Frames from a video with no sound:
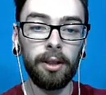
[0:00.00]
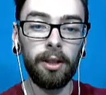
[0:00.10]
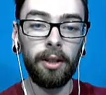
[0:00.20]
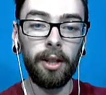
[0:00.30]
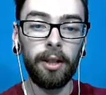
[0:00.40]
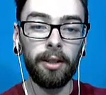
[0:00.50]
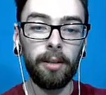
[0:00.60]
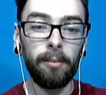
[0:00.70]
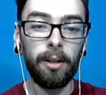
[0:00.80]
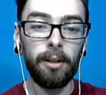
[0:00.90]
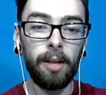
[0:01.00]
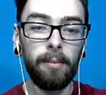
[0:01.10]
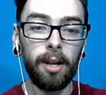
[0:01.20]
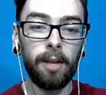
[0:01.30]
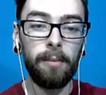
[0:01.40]
Alright, come on,
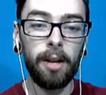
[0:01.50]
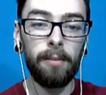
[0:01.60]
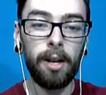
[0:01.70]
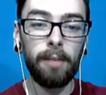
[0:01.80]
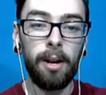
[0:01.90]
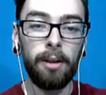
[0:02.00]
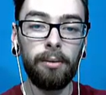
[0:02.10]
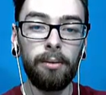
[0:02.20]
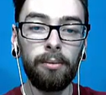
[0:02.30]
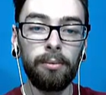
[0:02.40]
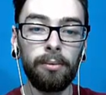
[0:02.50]
come on, come on, come on, come on.